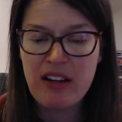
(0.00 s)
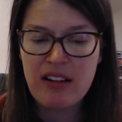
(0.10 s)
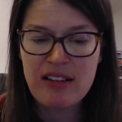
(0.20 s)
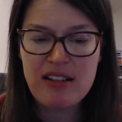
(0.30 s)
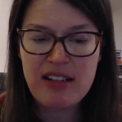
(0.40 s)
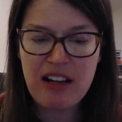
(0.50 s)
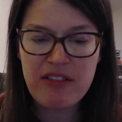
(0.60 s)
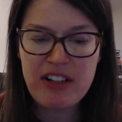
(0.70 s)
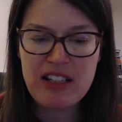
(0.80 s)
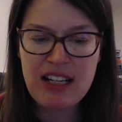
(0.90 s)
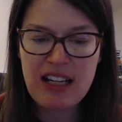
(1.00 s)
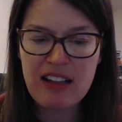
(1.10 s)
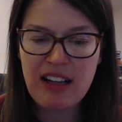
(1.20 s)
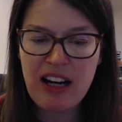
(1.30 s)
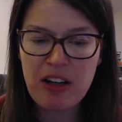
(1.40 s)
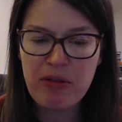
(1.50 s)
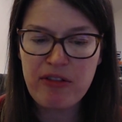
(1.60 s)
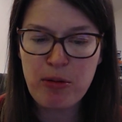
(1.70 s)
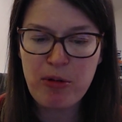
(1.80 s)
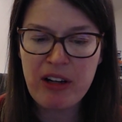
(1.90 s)
The sound of a ticking clock
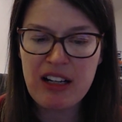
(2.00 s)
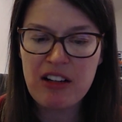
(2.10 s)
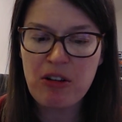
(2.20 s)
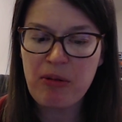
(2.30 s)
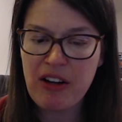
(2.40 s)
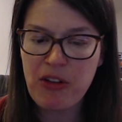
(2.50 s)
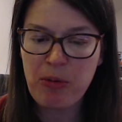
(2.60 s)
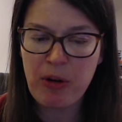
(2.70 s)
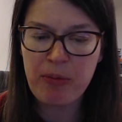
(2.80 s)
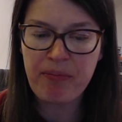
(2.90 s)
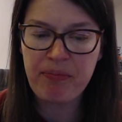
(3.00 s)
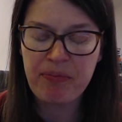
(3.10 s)
reverberated around the room.